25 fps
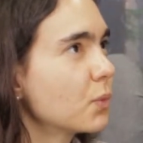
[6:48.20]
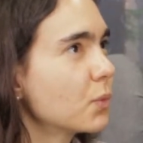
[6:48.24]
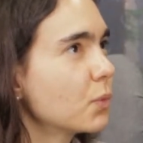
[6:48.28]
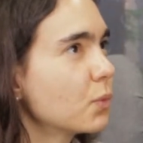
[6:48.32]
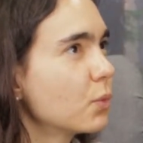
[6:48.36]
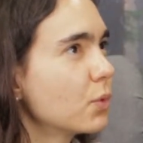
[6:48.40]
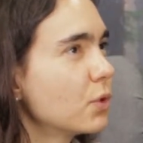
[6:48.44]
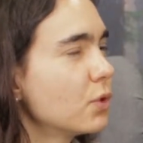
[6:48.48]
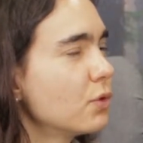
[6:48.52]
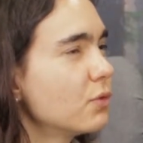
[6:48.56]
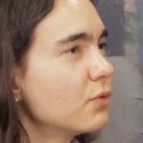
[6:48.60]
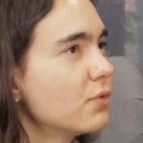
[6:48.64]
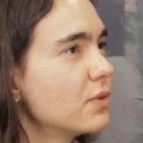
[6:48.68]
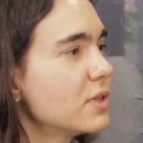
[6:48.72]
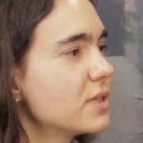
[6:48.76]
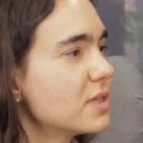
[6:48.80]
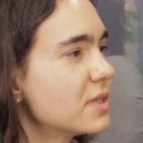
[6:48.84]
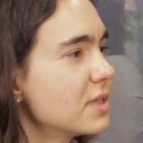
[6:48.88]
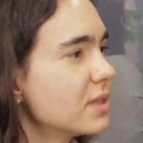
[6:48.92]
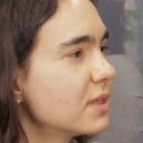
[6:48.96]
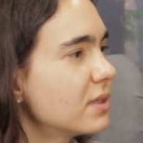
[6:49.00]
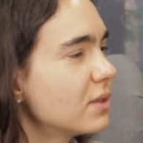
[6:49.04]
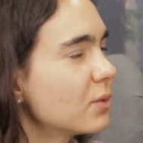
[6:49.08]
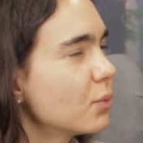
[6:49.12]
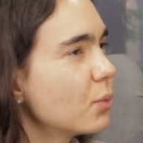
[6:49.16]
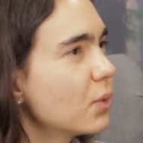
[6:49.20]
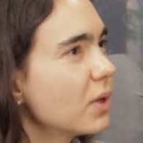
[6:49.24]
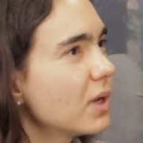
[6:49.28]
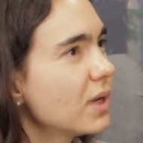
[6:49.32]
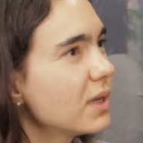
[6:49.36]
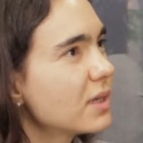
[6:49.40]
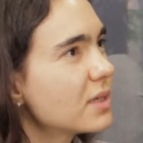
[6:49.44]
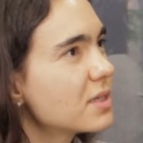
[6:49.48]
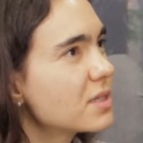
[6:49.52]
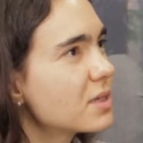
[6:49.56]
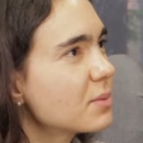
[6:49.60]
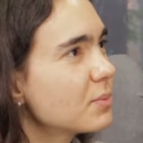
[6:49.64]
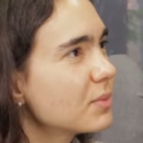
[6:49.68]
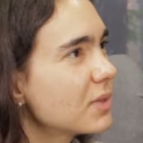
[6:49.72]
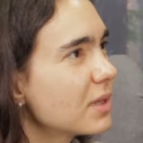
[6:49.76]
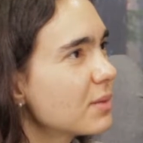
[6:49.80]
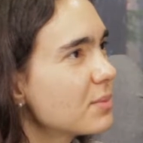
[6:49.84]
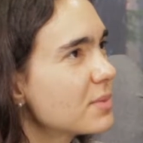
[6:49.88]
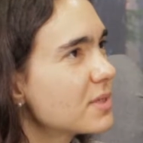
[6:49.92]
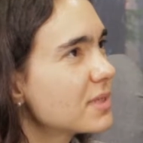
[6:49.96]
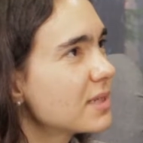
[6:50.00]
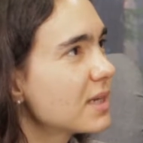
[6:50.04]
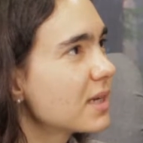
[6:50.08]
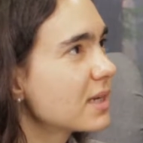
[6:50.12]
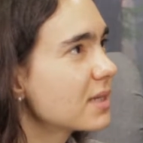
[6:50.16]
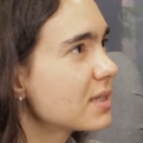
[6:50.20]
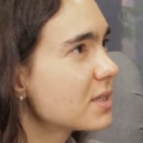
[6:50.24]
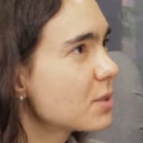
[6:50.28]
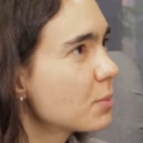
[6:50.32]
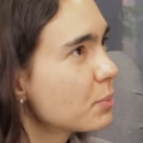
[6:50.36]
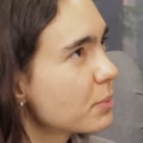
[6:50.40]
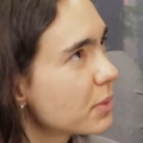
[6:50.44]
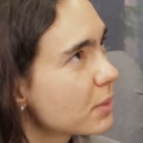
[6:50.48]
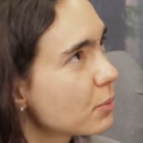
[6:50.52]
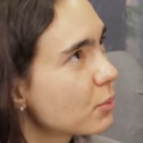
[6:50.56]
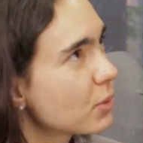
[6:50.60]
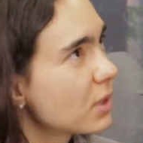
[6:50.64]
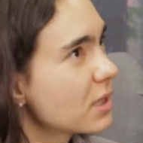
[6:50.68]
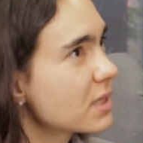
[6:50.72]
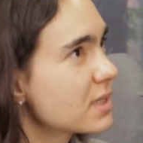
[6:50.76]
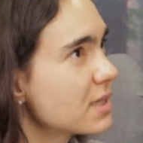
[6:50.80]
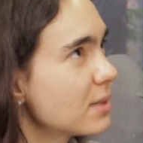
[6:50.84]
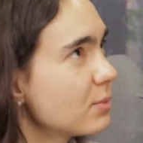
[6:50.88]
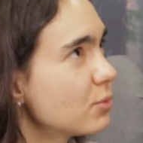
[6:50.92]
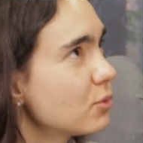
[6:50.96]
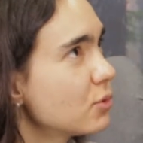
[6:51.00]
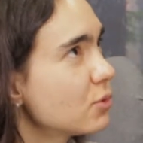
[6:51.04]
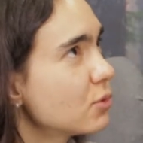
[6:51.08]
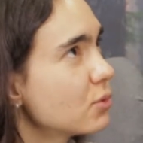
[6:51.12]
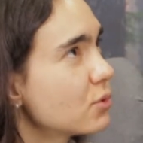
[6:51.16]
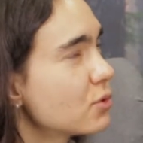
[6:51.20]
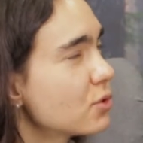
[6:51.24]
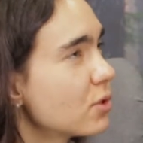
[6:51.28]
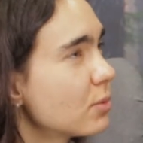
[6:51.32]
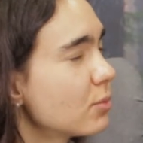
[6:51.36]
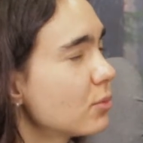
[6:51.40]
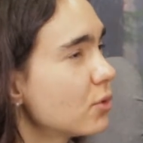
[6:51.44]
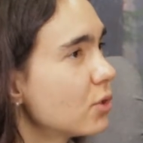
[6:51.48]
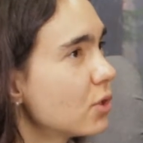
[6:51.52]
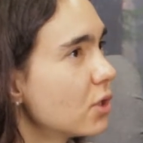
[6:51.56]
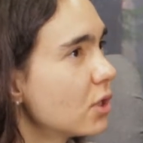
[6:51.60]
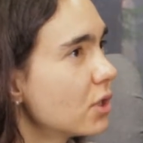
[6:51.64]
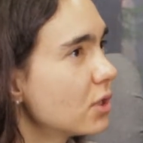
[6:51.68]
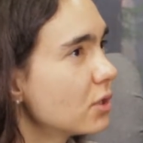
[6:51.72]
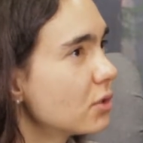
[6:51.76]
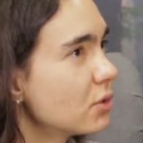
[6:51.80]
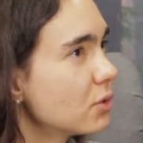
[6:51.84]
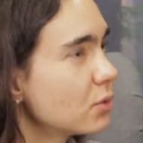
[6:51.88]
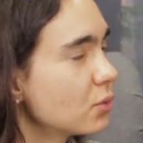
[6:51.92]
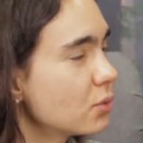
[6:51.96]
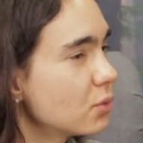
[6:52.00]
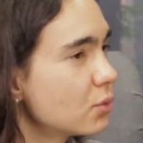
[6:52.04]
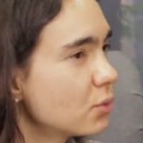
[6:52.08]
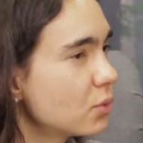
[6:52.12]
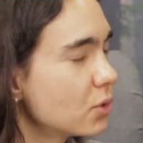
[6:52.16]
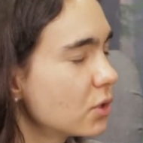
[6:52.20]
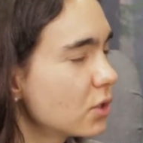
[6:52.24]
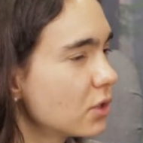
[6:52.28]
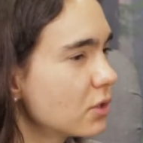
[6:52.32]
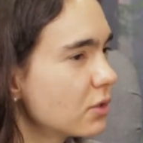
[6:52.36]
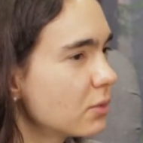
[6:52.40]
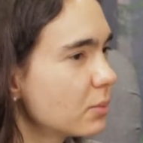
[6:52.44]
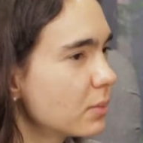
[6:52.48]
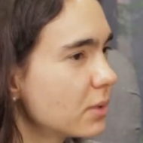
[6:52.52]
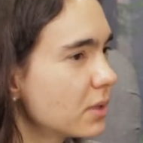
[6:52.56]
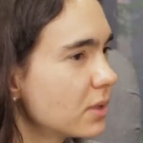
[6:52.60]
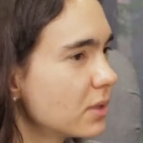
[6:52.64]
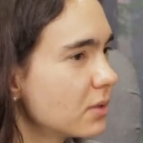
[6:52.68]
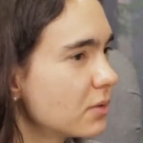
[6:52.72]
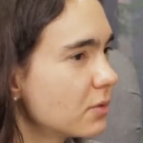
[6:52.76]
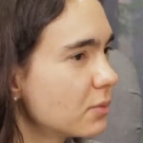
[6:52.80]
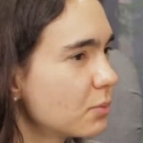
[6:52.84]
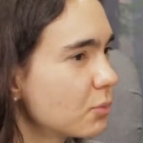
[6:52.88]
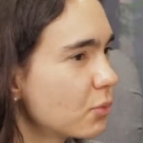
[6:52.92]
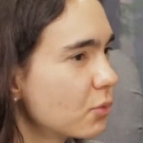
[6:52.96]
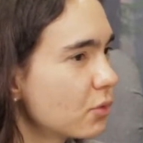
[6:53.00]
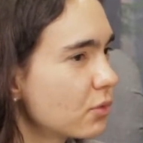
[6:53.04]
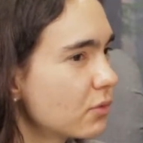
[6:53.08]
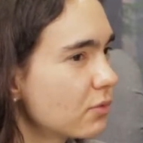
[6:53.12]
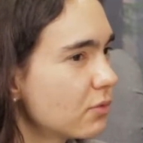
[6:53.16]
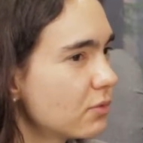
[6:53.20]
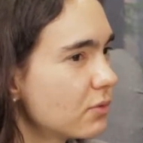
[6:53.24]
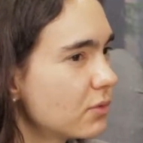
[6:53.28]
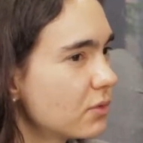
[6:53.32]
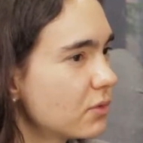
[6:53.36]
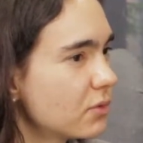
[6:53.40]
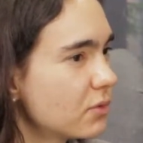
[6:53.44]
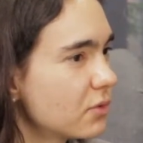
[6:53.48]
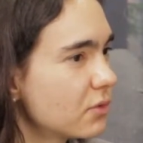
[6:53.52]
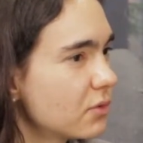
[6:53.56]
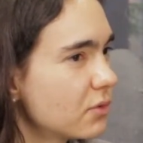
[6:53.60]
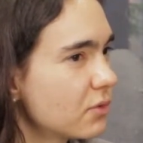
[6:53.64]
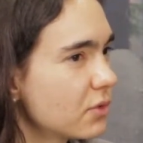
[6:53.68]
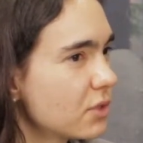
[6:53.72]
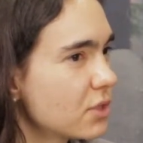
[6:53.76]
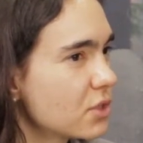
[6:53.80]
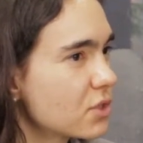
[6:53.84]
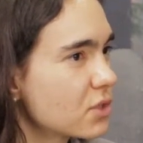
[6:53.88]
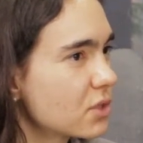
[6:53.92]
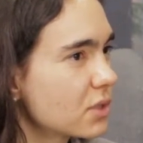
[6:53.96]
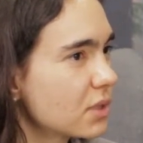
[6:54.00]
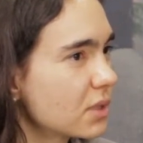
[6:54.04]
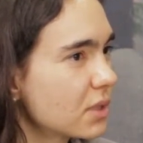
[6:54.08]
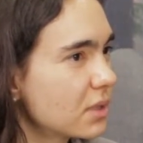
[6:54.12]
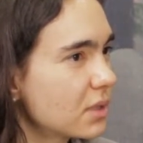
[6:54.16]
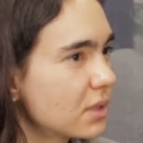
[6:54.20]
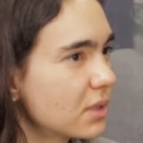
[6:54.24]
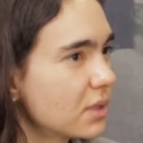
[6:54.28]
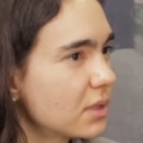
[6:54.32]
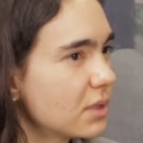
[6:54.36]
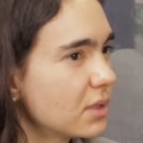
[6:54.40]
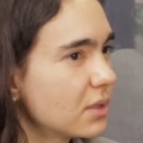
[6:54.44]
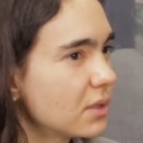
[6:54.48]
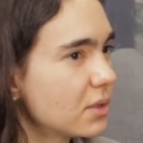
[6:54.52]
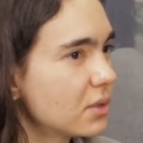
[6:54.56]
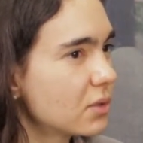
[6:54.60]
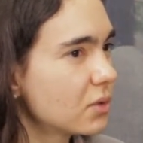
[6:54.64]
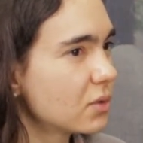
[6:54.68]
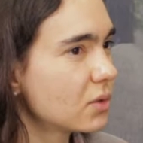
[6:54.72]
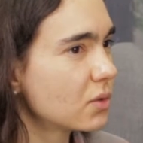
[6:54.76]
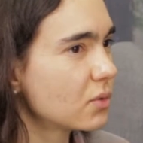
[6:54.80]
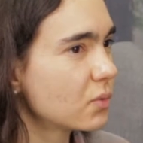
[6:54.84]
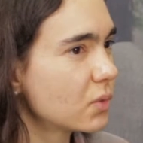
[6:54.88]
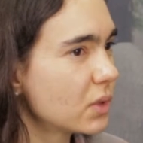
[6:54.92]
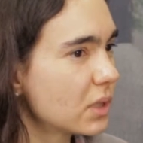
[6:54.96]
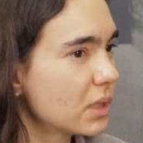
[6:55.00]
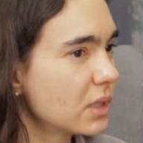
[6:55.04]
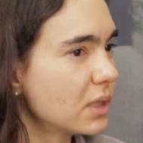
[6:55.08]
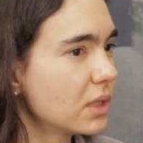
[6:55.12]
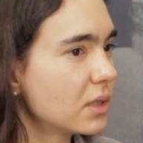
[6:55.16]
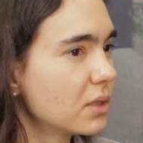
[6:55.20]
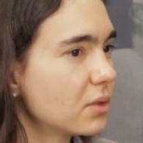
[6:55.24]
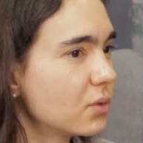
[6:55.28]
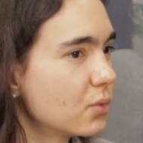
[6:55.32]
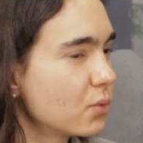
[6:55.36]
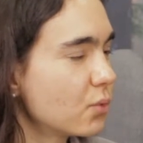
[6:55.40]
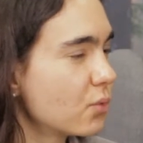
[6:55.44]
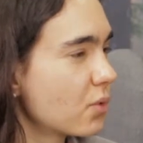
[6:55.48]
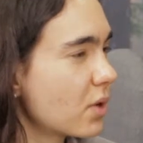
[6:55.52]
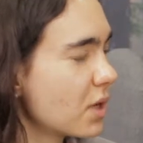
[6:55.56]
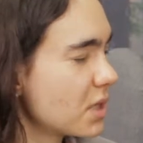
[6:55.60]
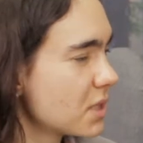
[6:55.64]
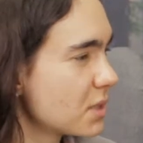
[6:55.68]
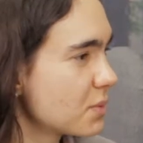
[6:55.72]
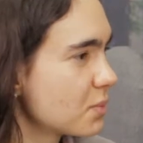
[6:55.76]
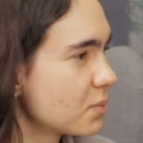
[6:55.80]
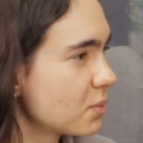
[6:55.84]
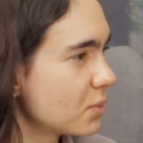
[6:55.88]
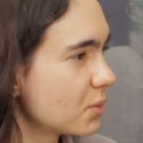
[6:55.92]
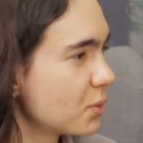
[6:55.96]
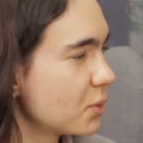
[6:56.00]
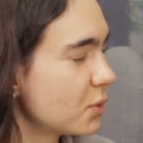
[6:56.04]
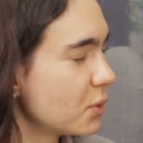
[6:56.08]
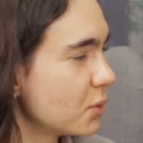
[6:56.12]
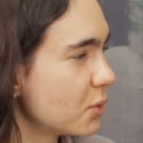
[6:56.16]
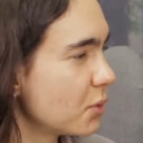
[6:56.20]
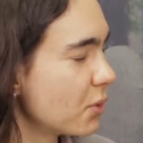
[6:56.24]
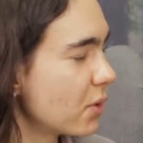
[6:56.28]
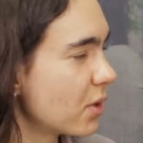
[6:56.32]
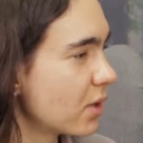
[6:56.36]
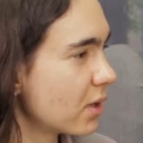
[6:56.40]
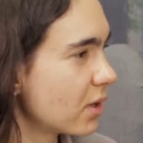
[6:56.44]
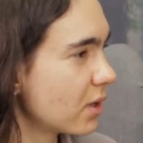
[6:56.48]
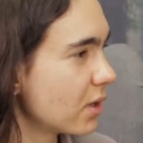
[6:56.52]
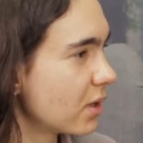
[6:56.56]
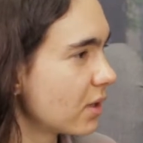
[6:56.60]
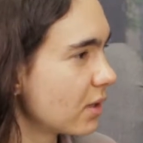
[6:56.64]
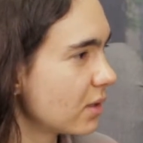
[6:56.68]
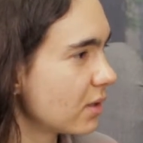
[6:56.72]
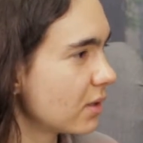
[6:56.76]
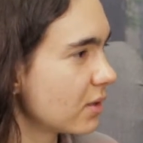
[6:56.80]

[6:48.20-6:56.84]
When you visit, well, sometimes some people accept you, some do not, but it's more the sensation that they don't really get to grasp who you are, and